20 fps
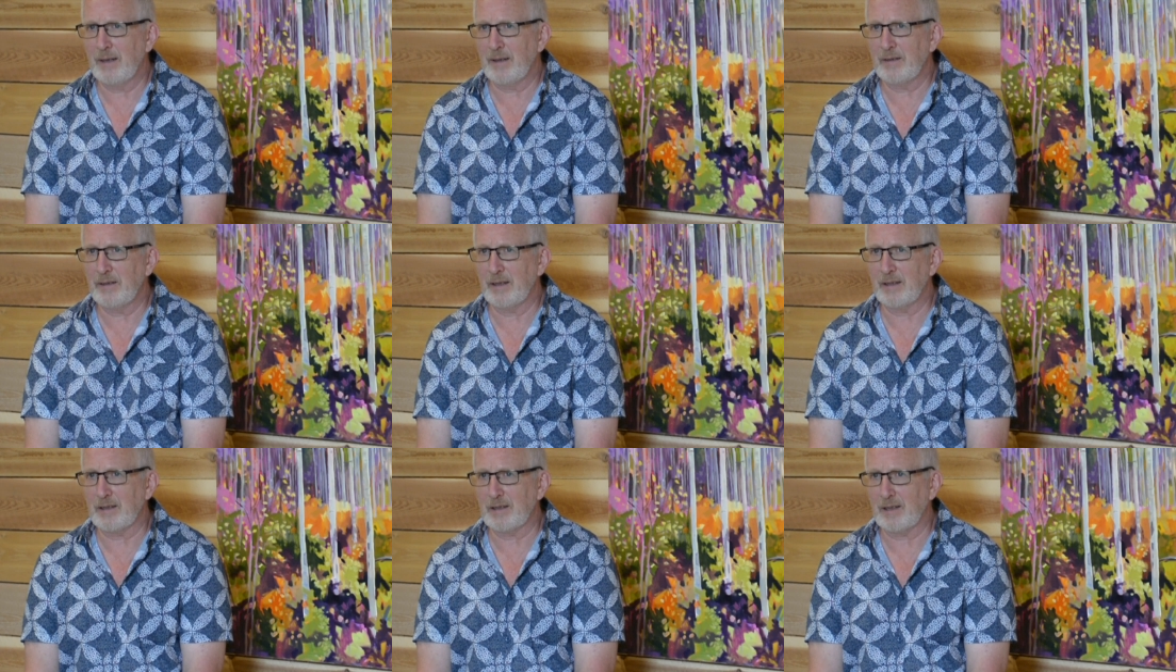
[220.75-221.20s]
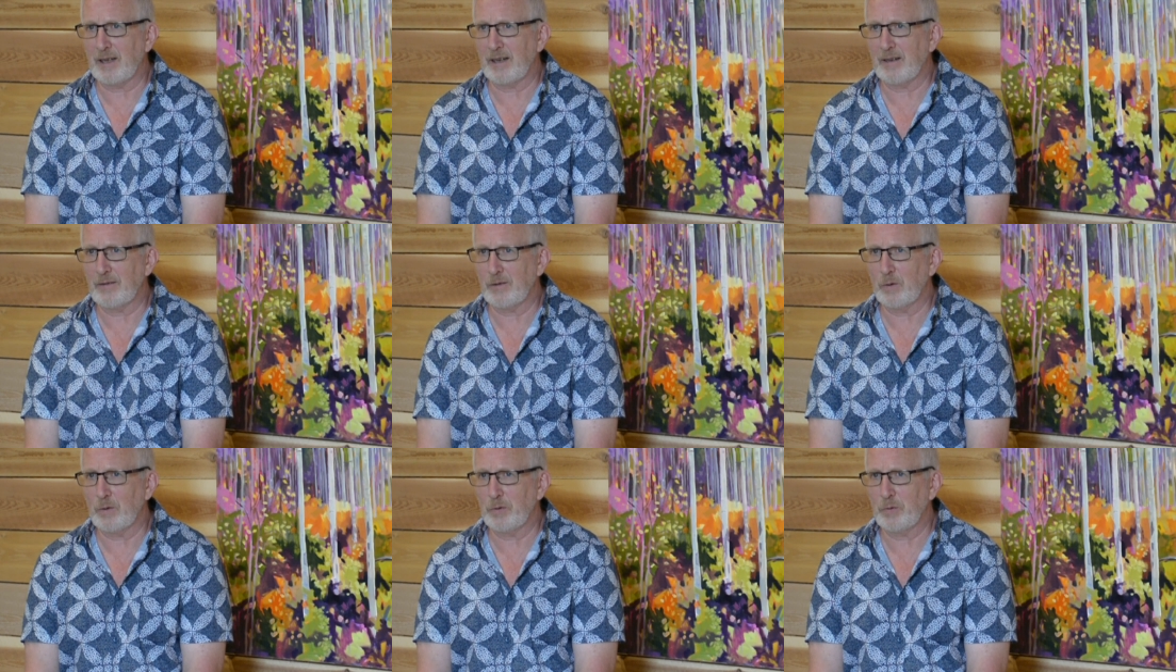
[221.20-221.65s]
then kind
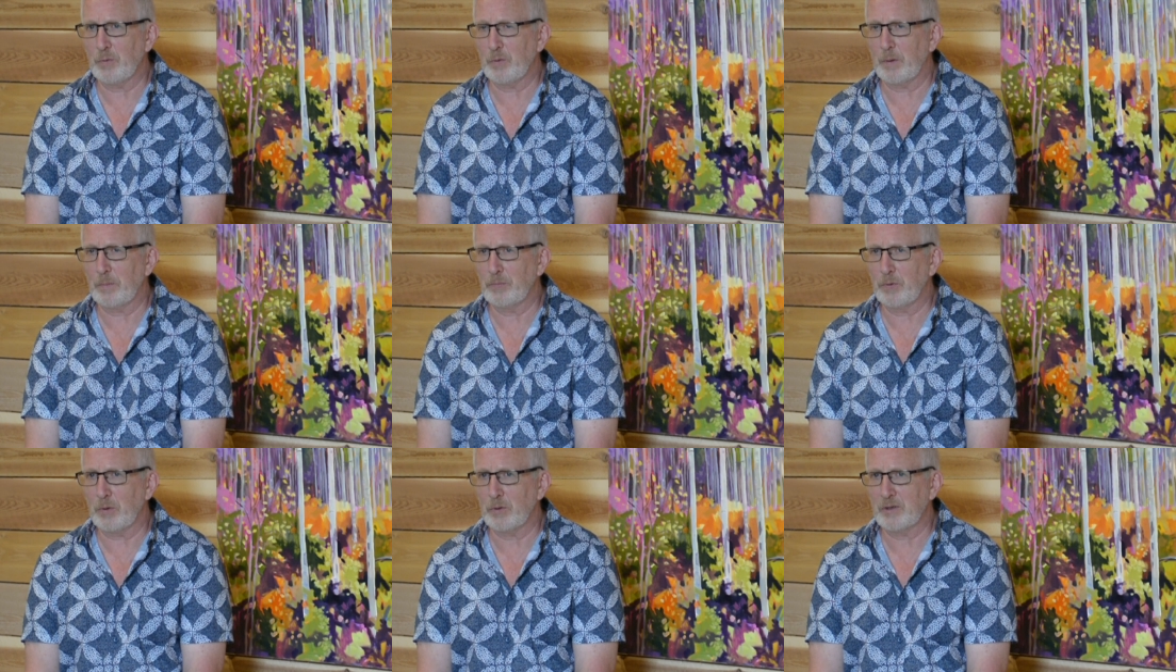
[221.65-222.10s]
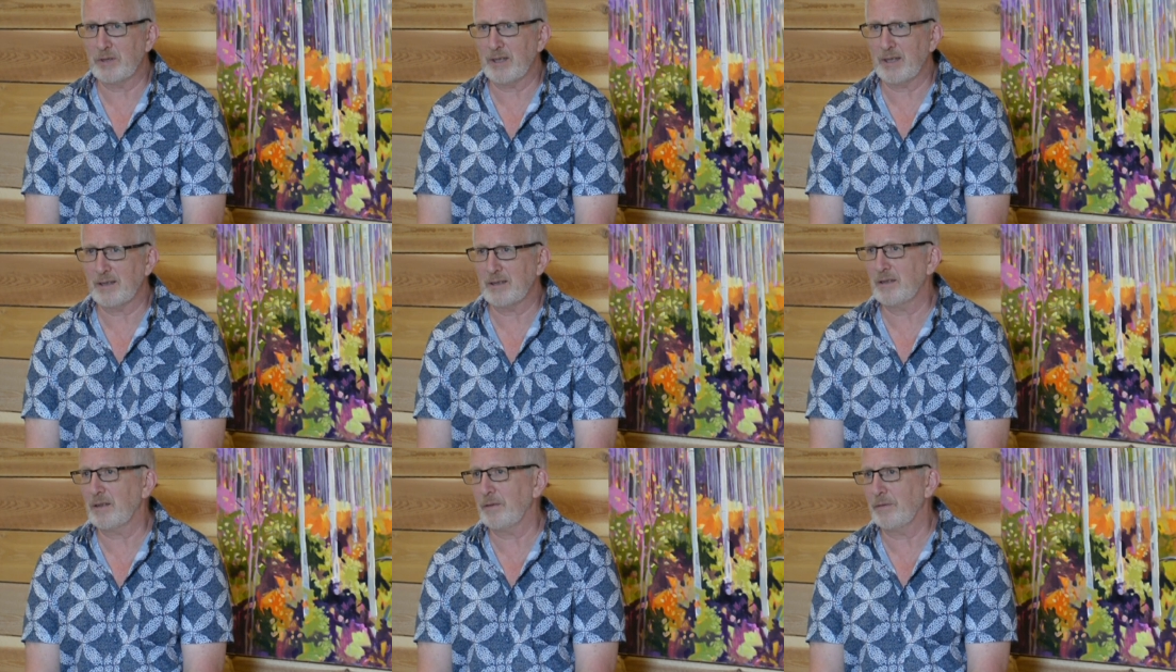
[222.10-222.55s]
of go through a
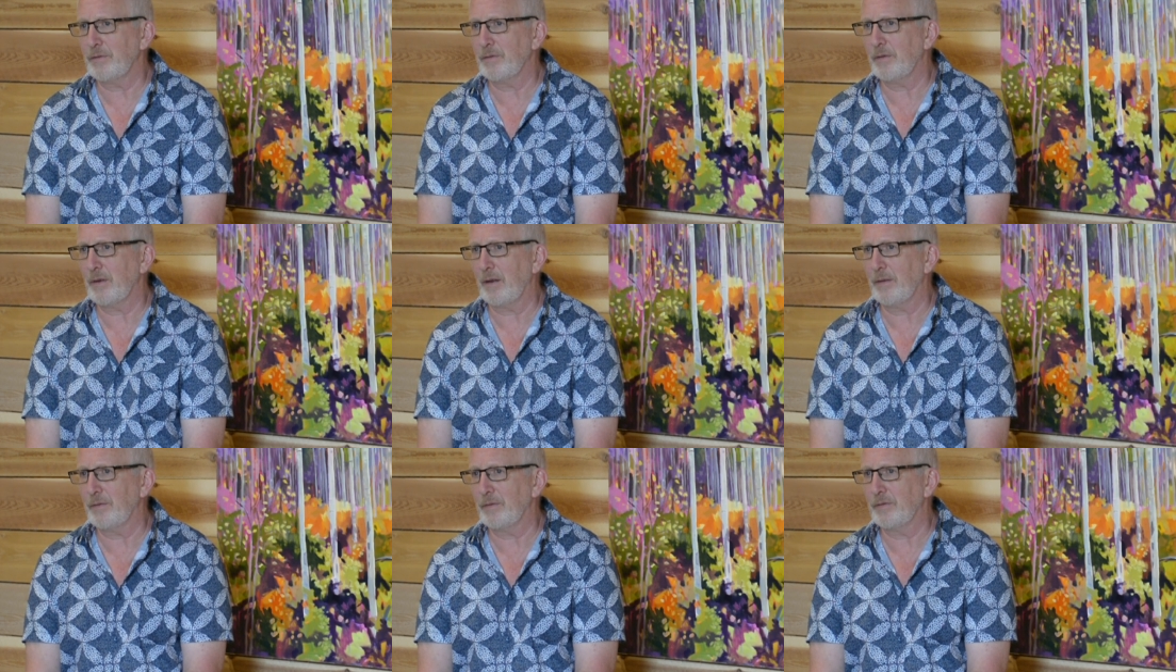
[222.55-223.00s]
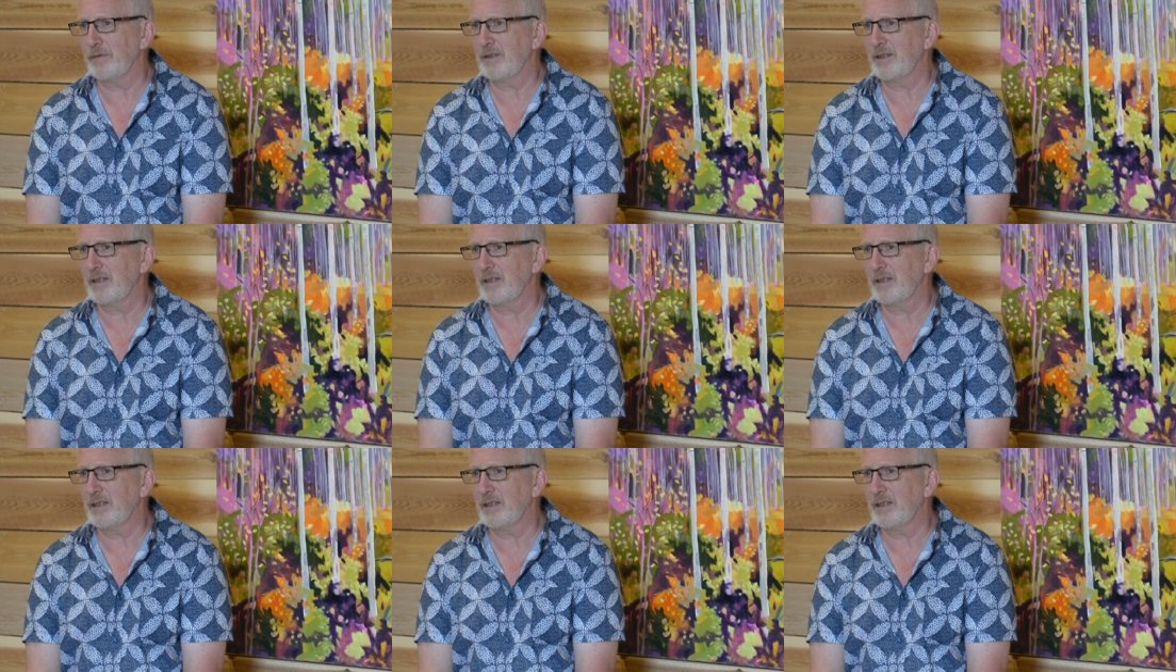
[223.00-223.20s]
process of